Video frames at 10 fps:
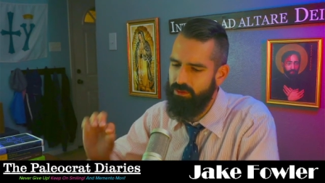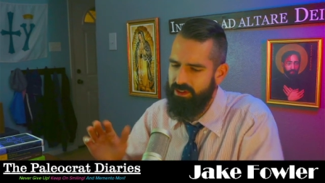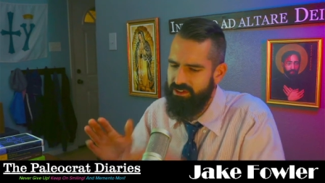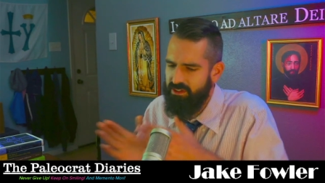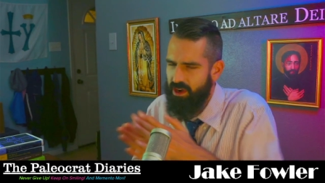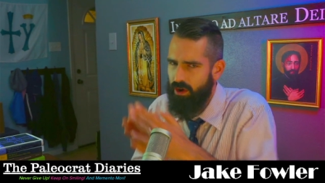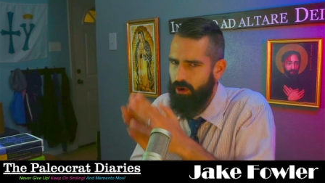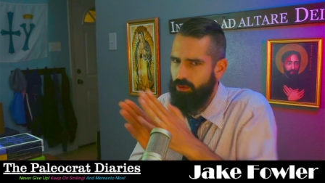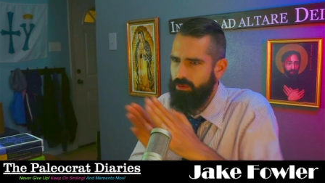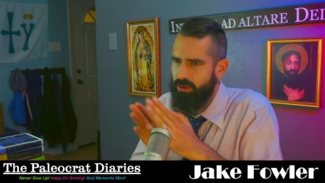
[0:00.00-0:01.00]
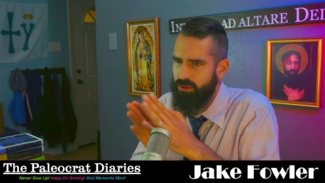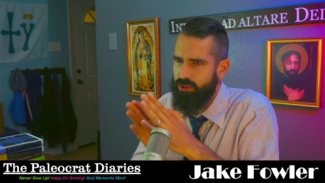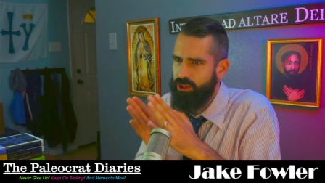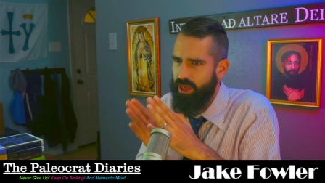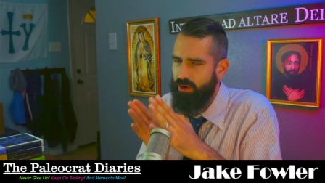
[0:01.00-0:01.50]
it's a narrow little
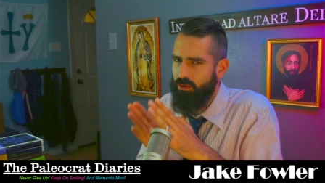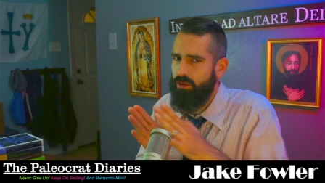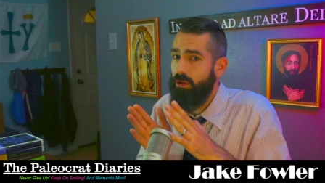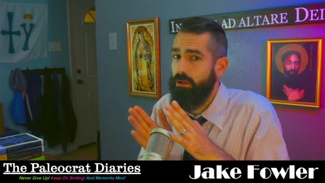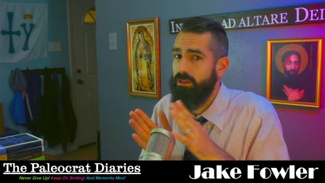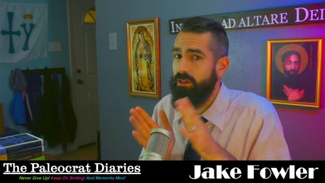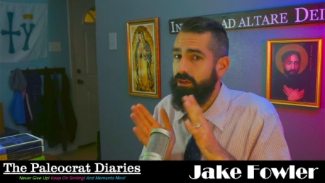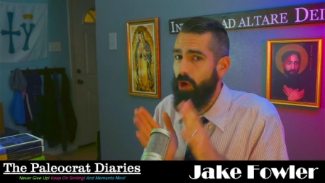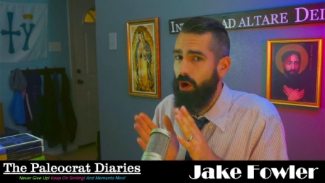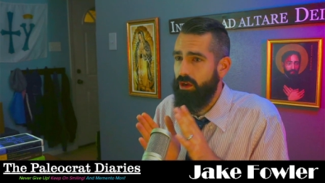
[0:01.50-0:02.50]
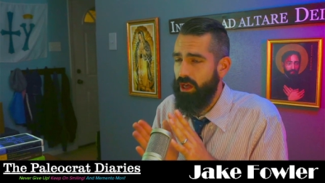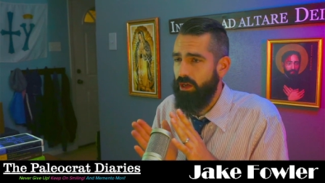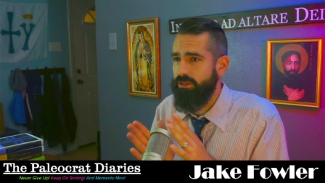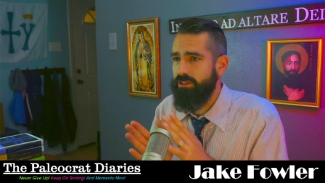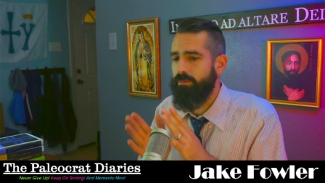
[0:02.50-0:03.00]
channel called the
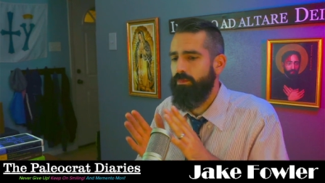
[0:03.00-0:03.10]
Dardanelles.